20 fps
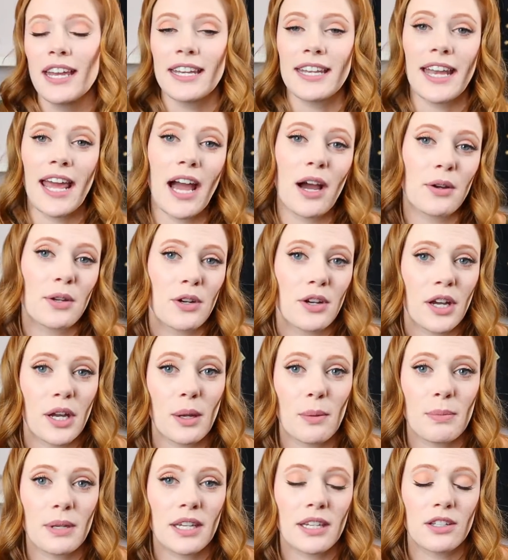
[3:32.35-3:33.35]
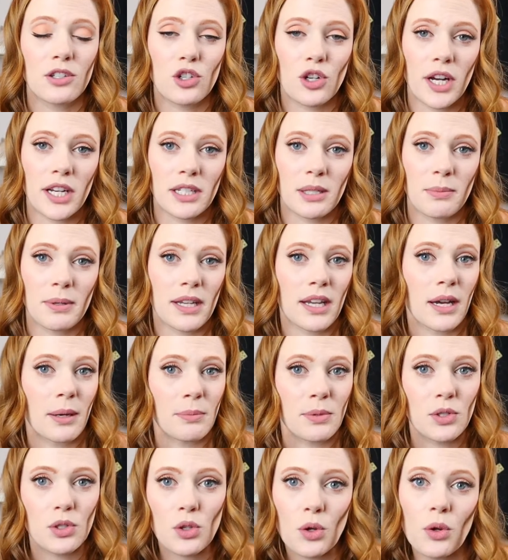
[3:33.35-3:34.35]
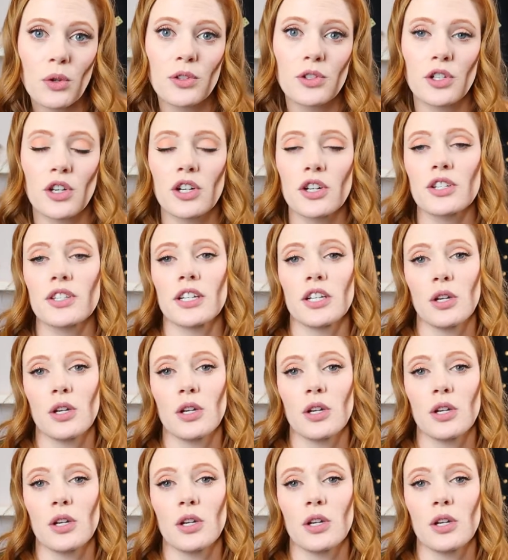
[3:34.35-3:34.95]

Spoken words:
now you're going to be trained to become soldiers